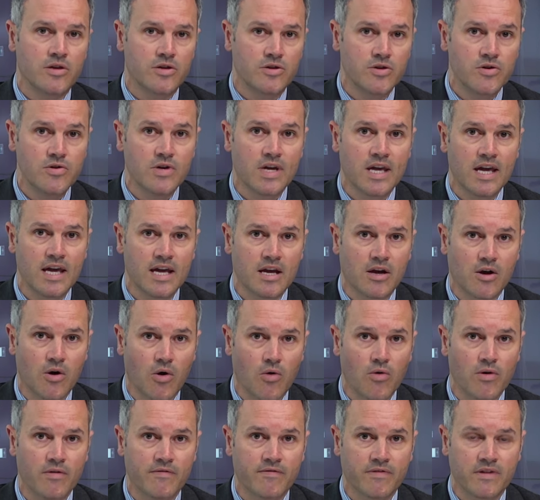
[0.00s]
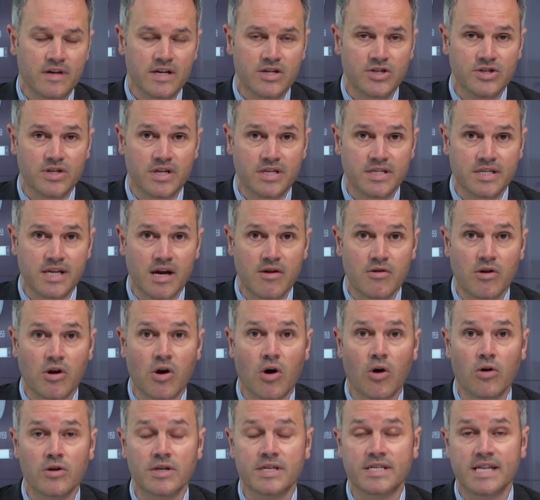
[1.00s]
UK core inflation has now
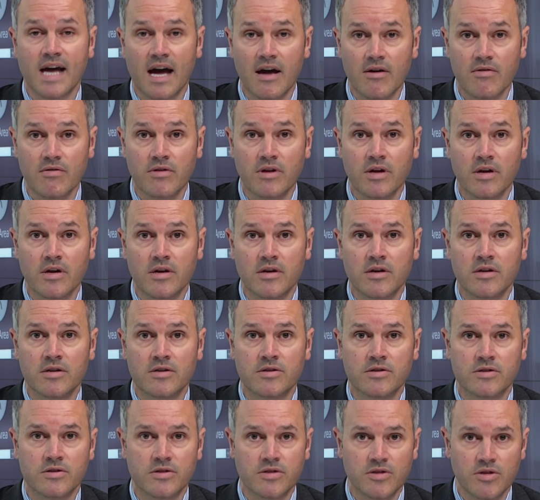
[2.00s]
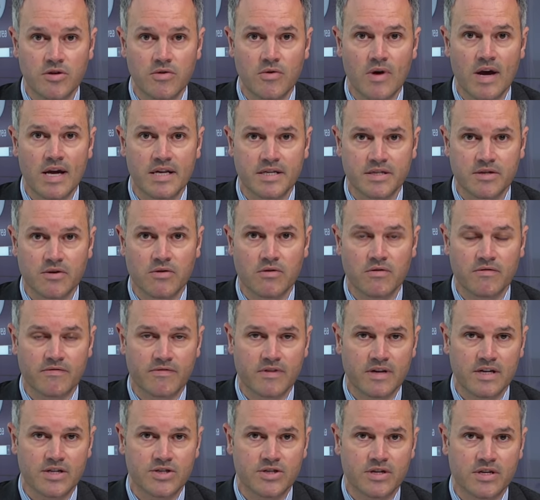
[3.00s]
caught down to US core
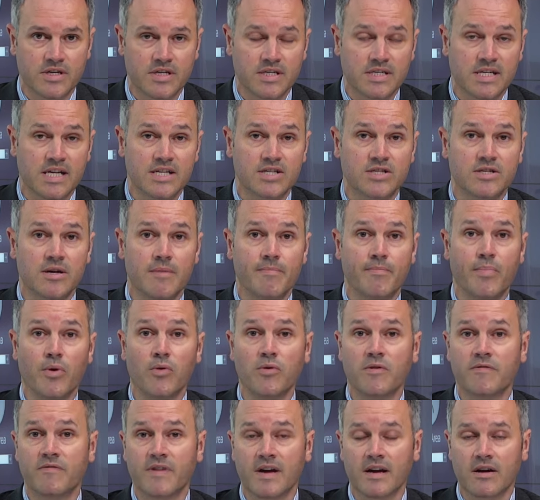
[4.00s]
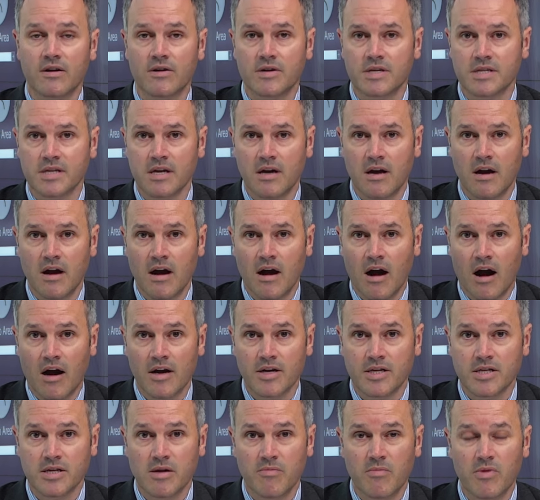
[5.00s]
inflation, such that both figures
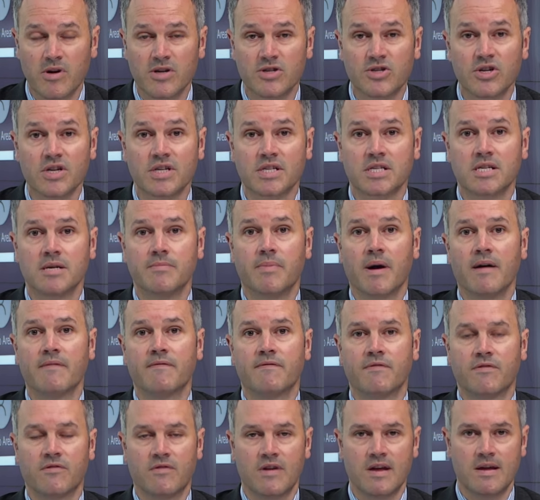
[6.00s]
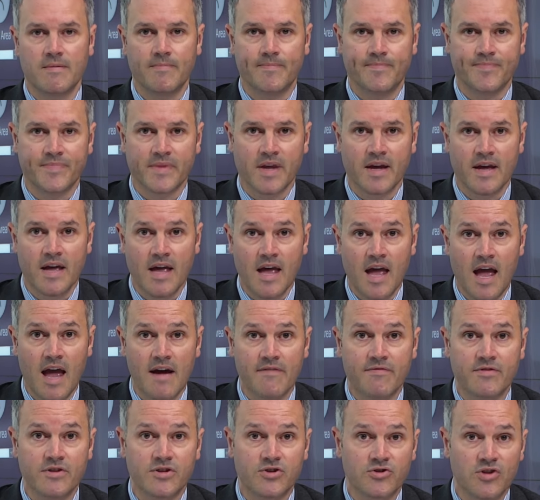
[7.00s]
are somewhere just above 3.
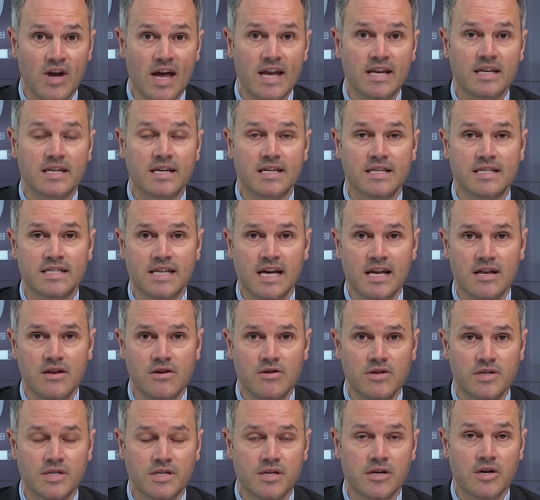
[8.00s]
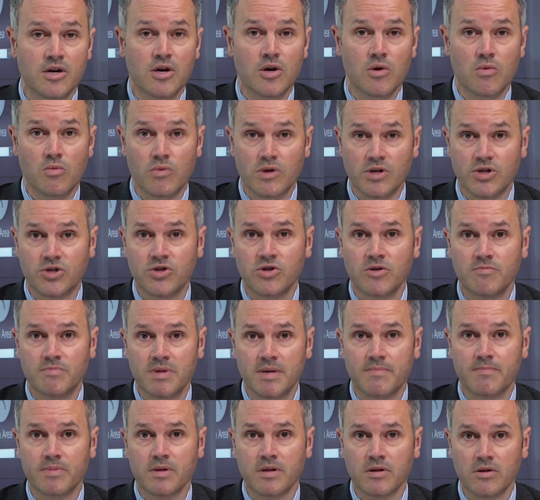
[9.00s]
If the trend continues, we should
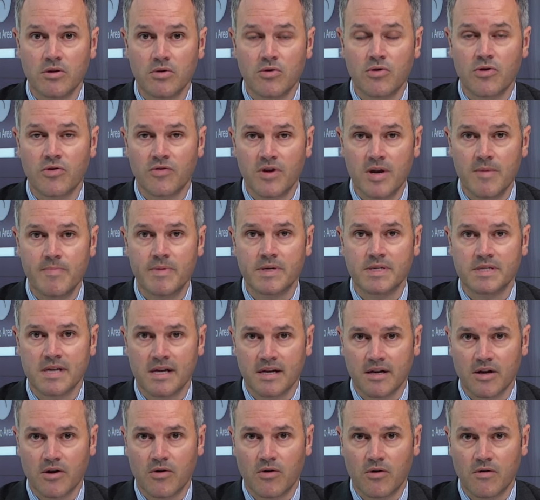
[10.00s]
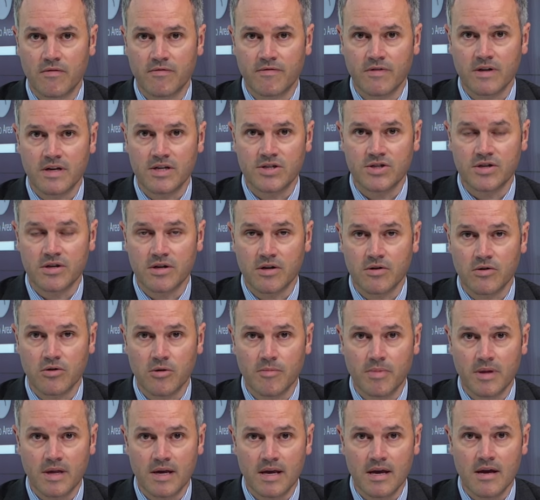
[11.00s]
be below 3% core inflation
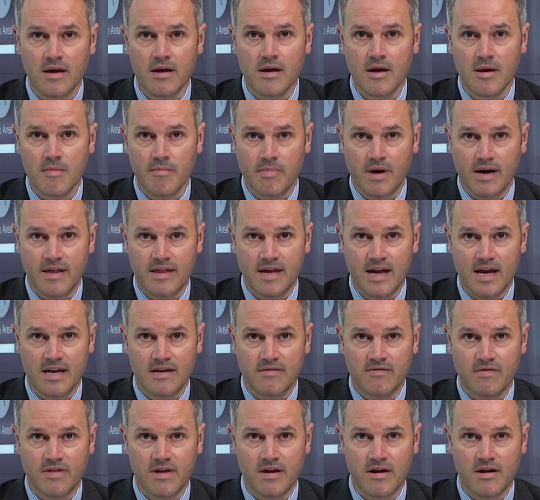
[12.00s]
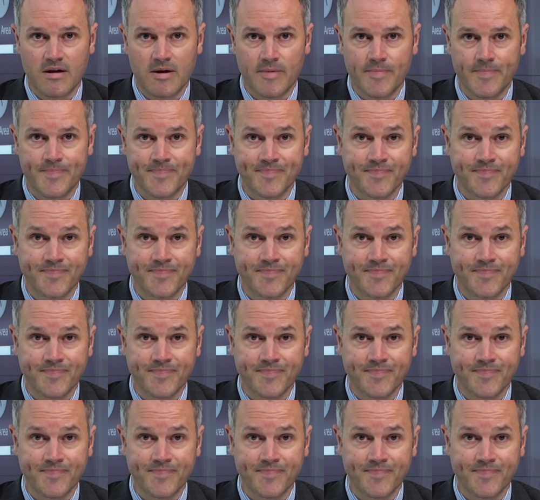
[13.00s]
globally by the end of the year.